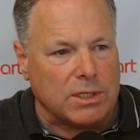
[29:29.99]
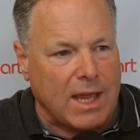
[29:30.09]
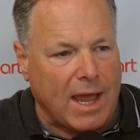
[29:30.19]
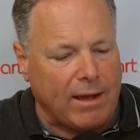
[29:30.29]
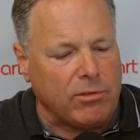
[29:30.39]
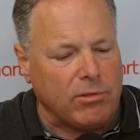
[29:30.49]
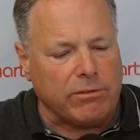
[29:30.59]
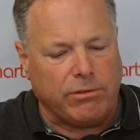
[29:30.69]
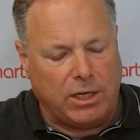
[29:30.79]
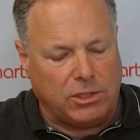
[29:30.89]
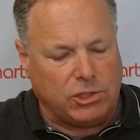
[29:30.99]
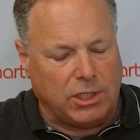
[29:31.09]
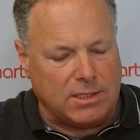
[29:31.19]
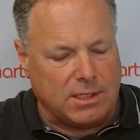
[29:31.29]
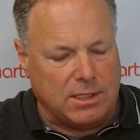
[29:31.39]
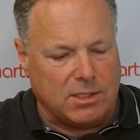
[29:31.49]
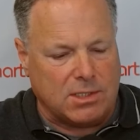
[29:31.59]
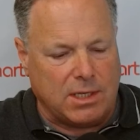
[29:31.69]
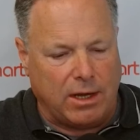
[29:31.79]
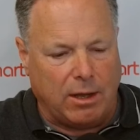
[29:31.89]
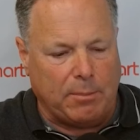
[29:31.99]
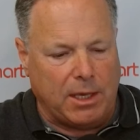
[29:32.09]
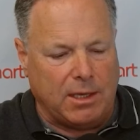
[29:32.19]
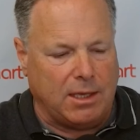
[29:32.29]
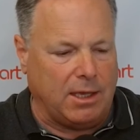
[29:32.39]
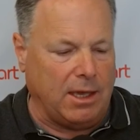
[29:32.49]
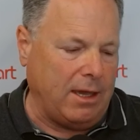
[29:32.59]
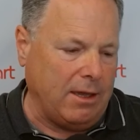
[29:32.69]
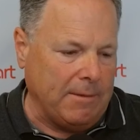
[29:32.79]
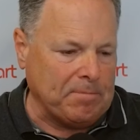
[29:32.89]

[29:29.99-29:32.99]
is have their franchisee set up a a